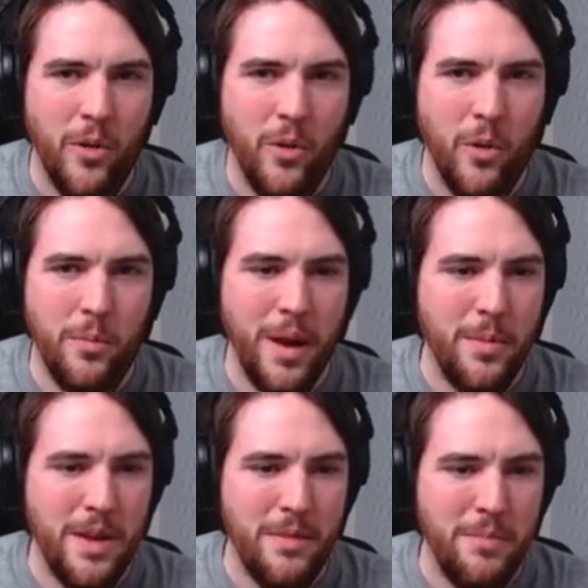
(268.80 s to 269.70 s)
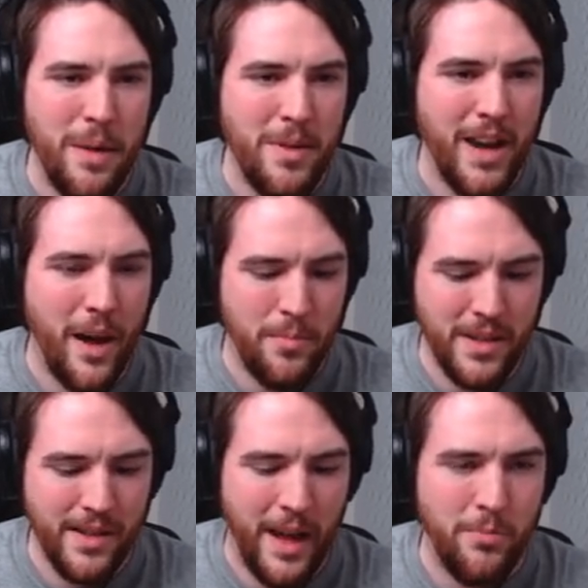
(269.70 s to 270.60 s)
Or maybe up
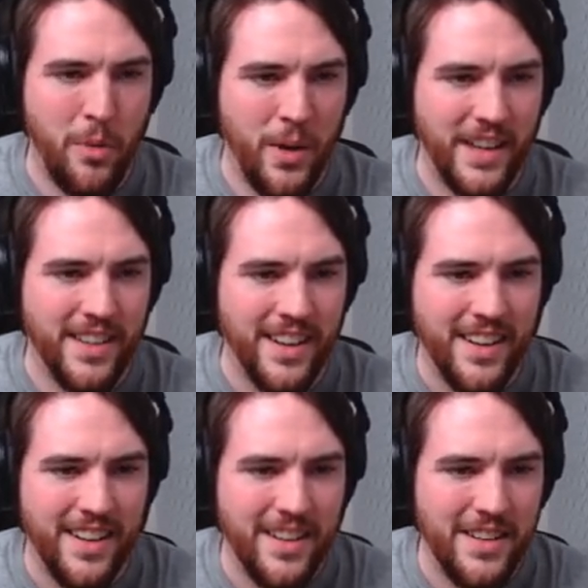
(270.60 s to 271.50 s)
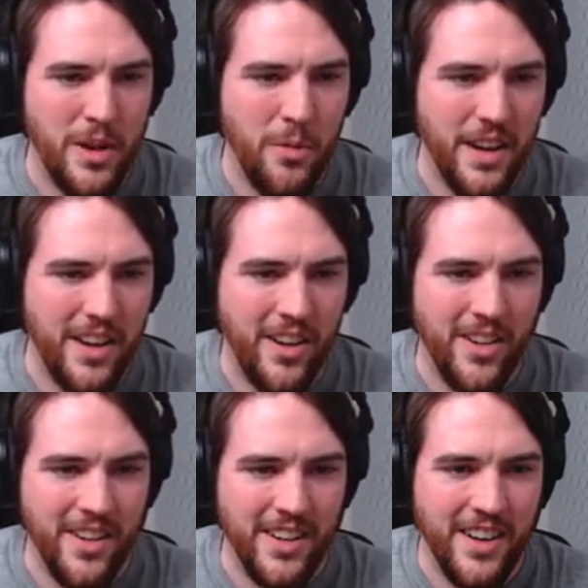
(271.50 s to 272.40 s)
till that point, no one had
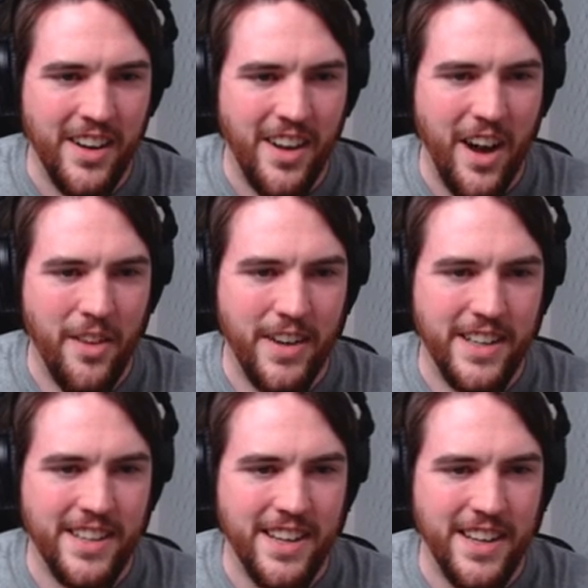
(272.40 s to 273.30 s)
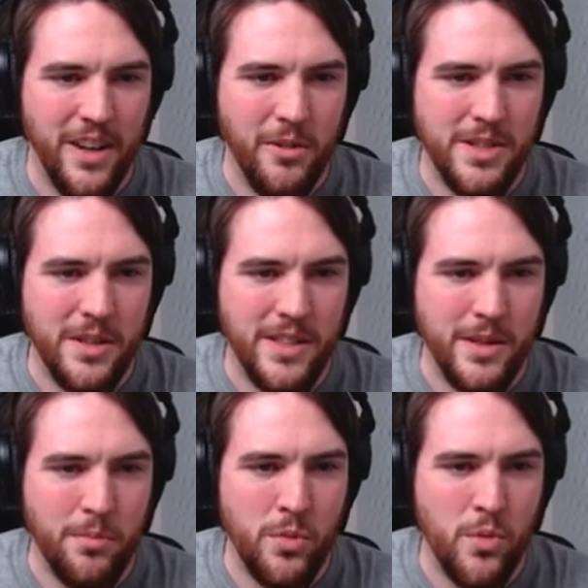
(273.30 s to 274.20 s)
heard of it. You know, it's
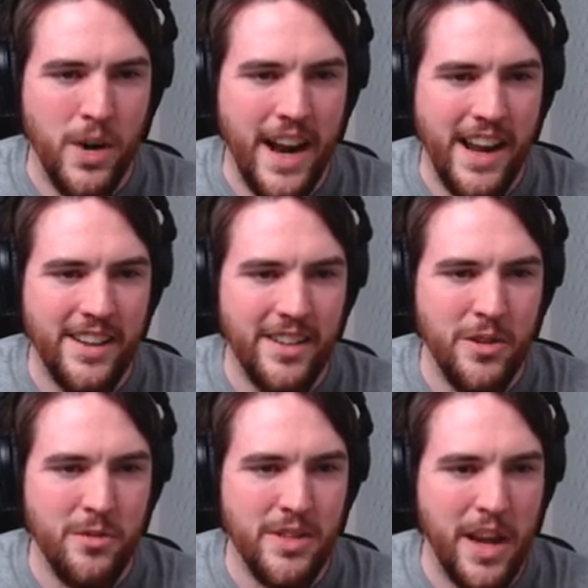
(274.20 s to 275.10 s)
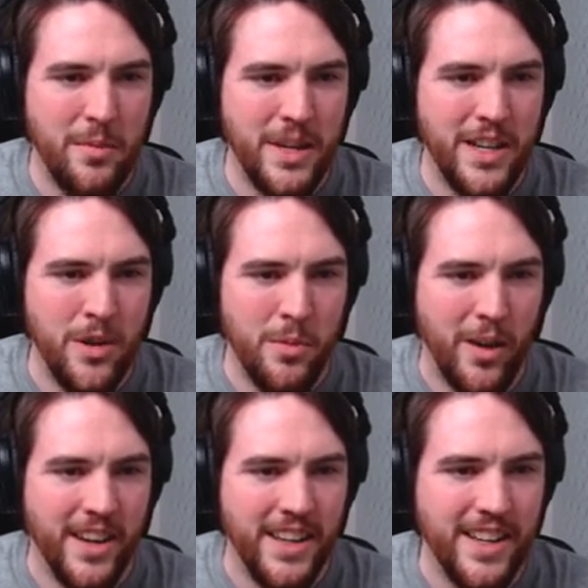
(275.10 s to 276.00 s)
a brand new type of
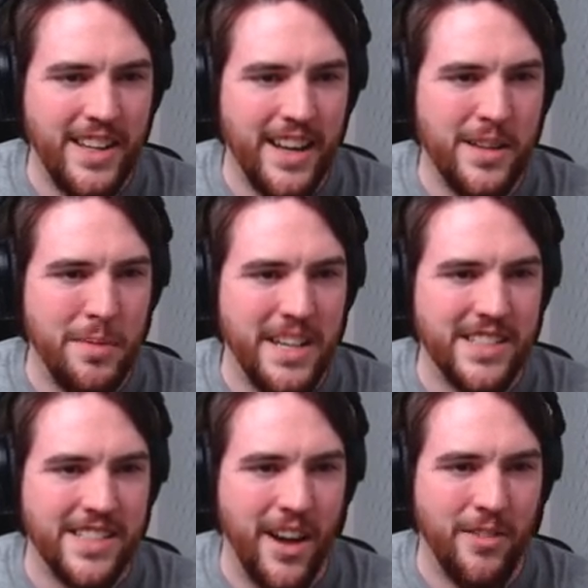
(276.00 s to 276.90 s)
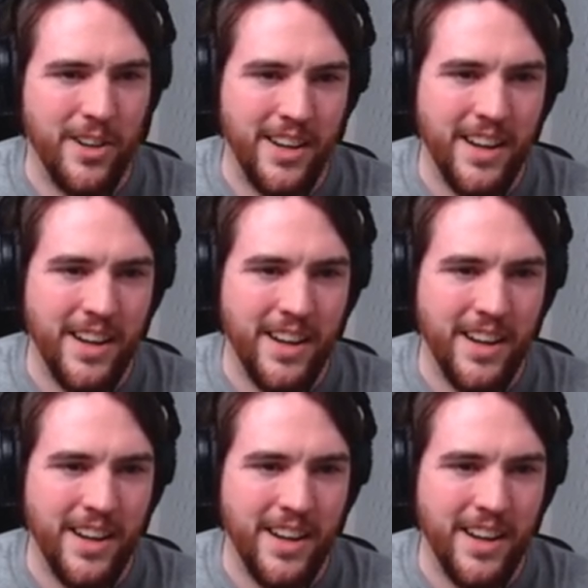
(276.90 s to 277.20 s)
humor yet to be discovered.